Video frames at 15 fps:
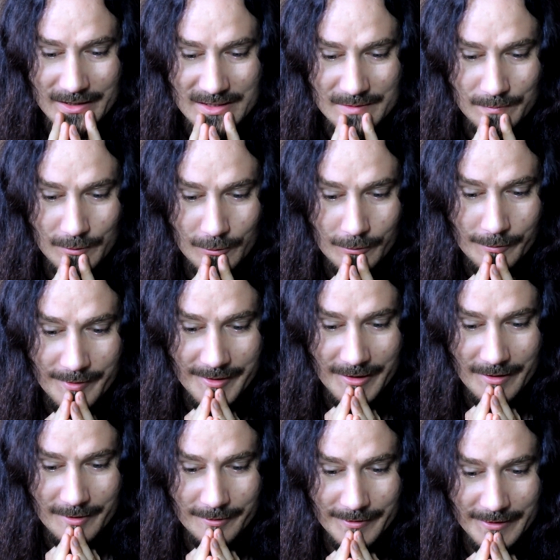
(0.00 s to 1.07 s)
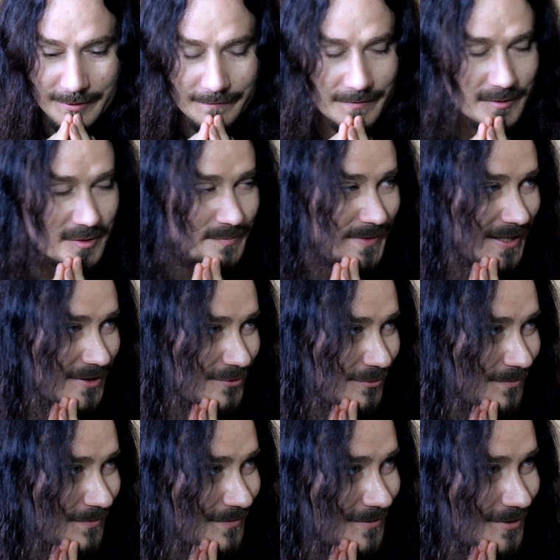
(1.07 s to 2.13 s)
explore the other end of the
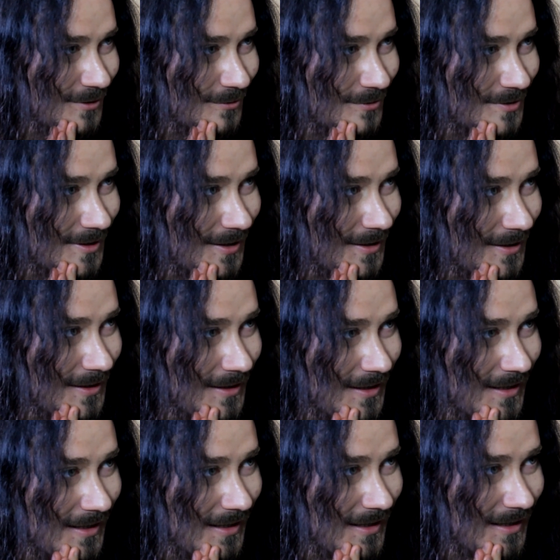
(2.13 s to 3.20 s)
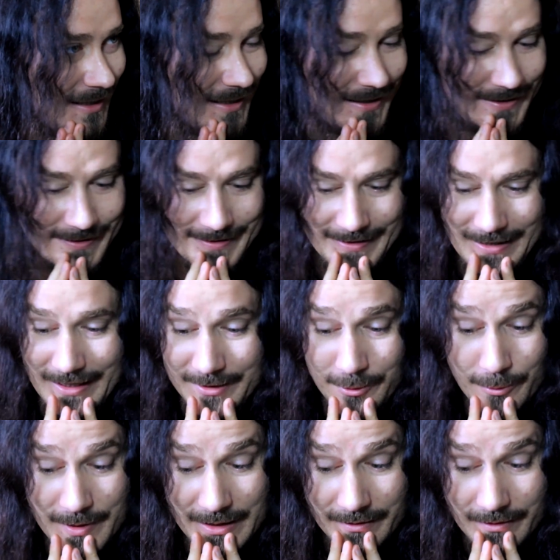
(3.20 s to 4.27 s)
spectrum, so to say. And I
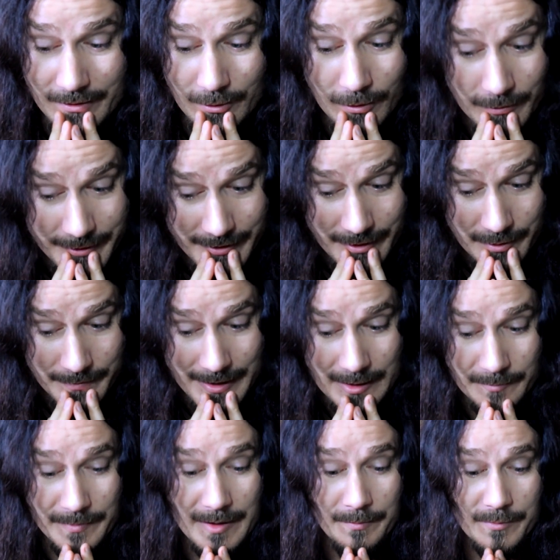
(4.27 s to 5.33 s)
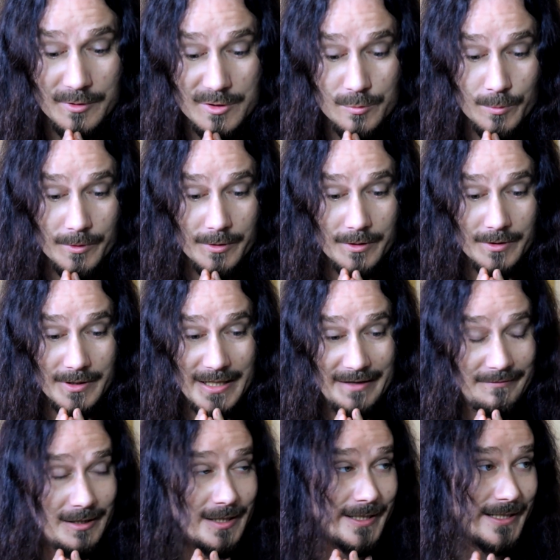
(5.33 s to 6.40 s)
knew that all the other band members were
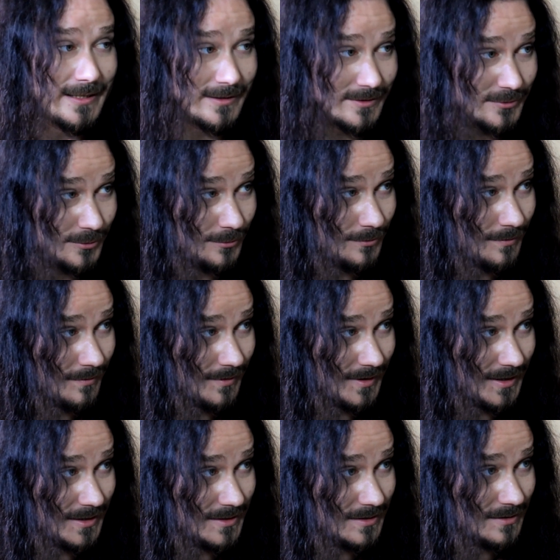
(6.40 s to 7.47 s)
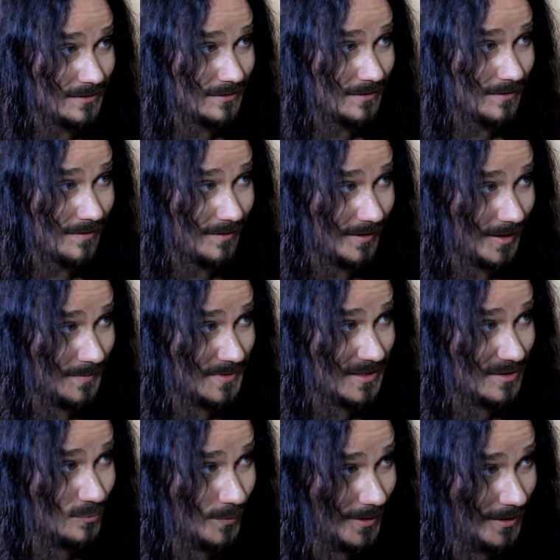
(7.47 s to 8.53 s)
heavily into these
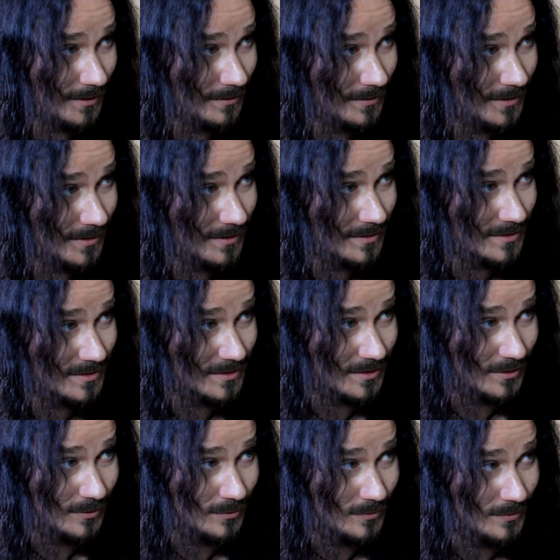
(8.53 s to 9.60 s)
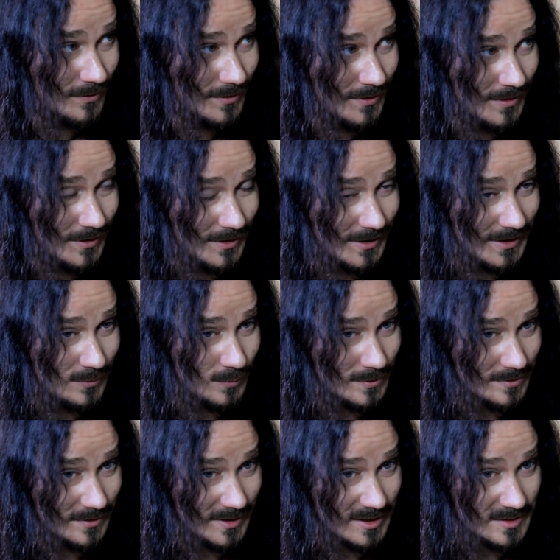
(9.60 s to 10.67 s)
themes as well, so it
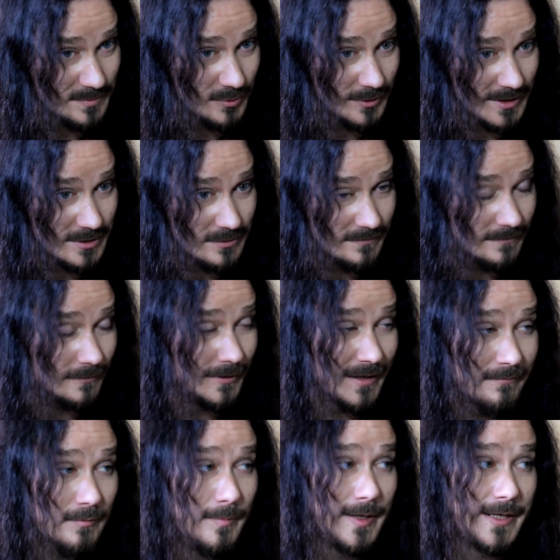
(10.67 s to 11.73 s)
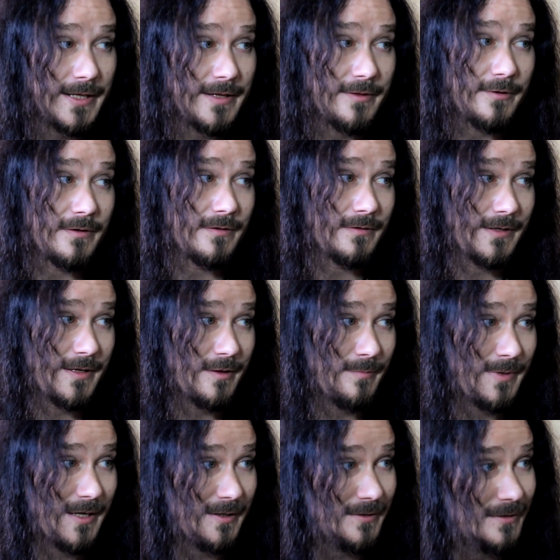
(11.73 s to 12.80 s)
was an inspiration for everybody in
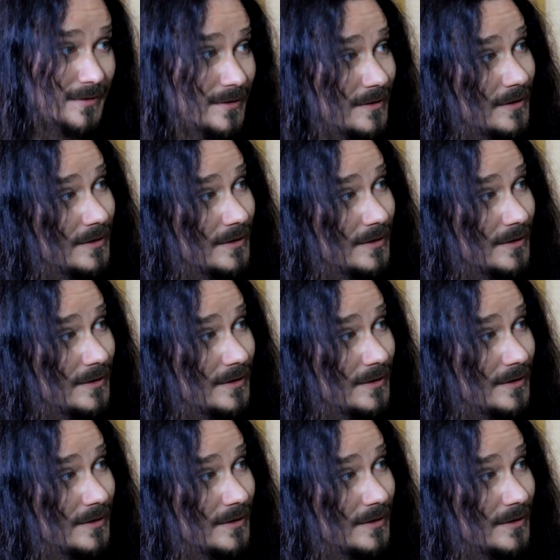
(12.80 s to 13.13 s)
the band.